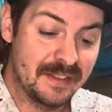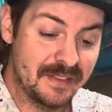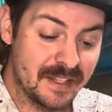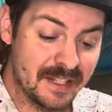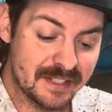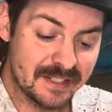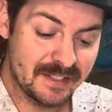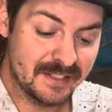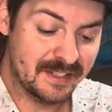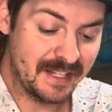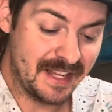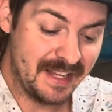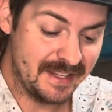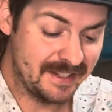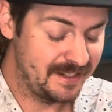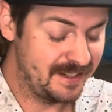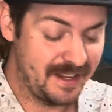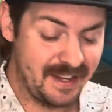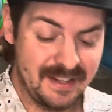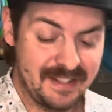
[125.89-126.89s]
This is
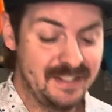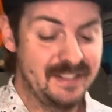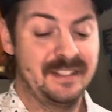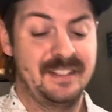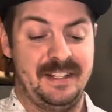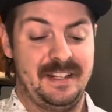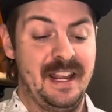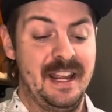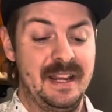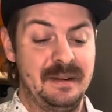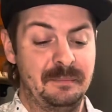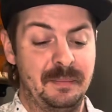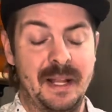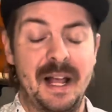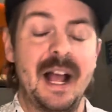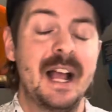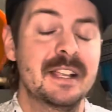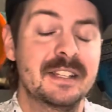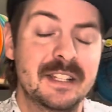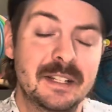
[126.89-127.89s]
in an insane
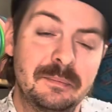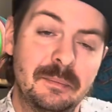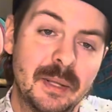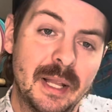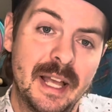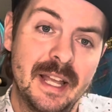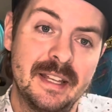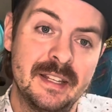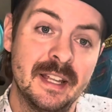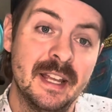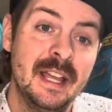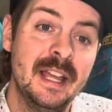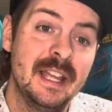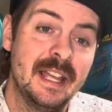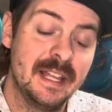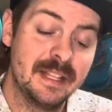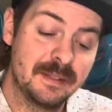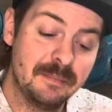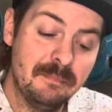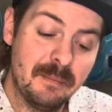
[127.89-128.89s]
plastic blend.
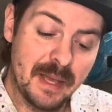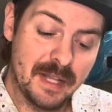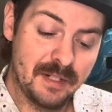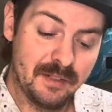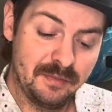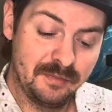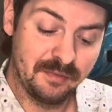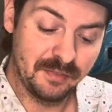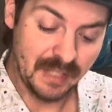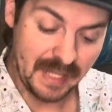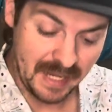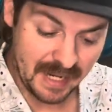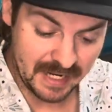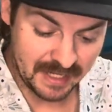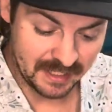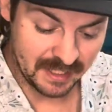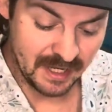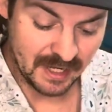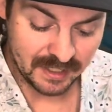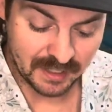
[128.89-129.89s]
It's metal flake,
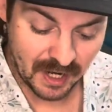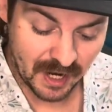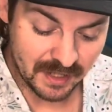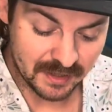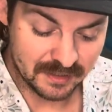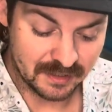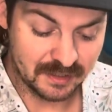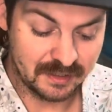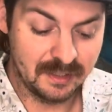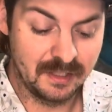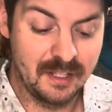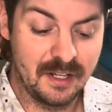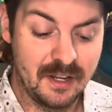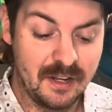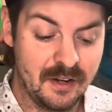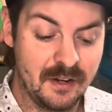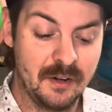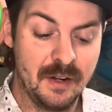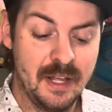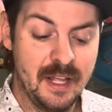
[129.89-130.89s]
color
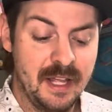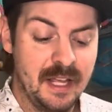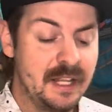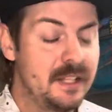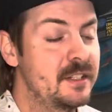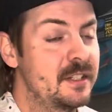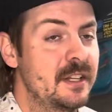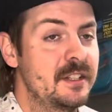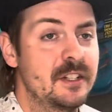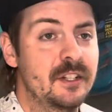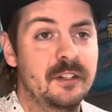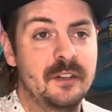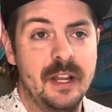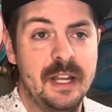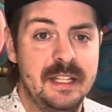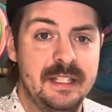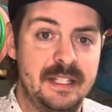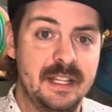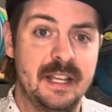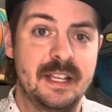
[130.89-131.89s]
glow. It's such a
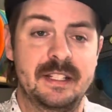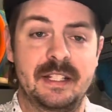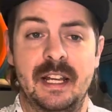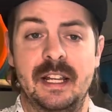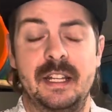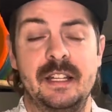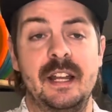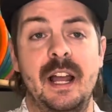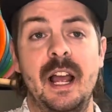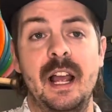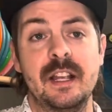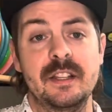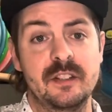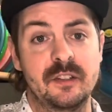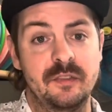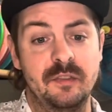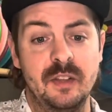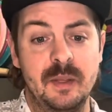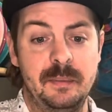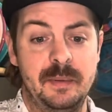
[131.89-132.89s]
great disc. I can hyzer
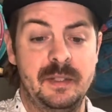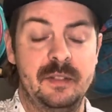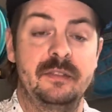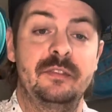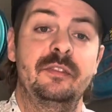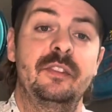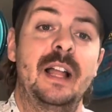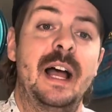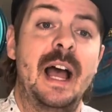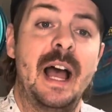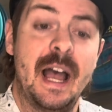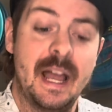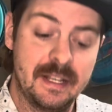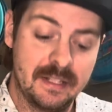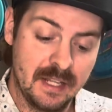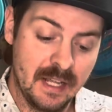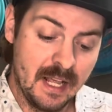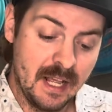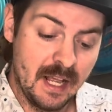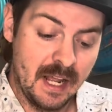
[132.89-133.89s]
flip it to flat.
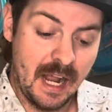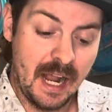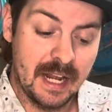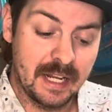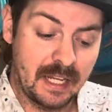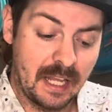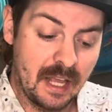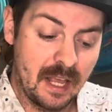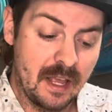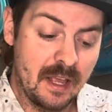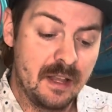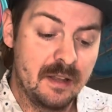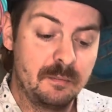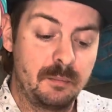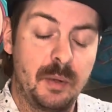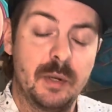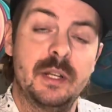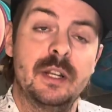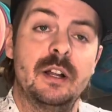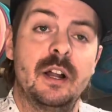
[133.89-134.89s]
I can
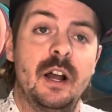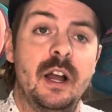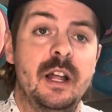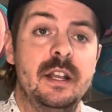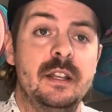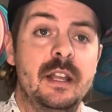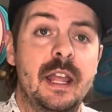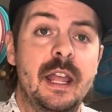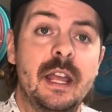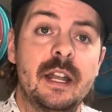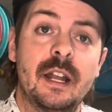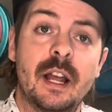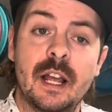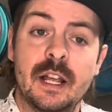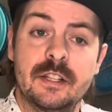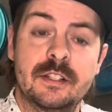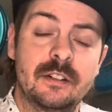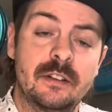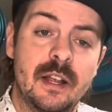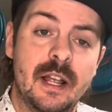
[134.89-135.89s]
put it on
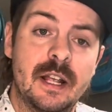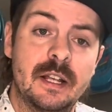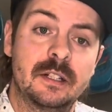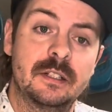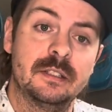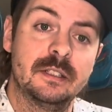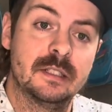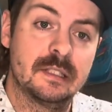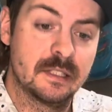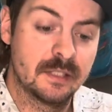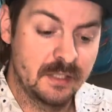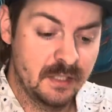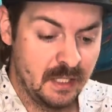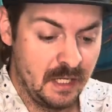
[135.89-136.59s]
anhyzer angles.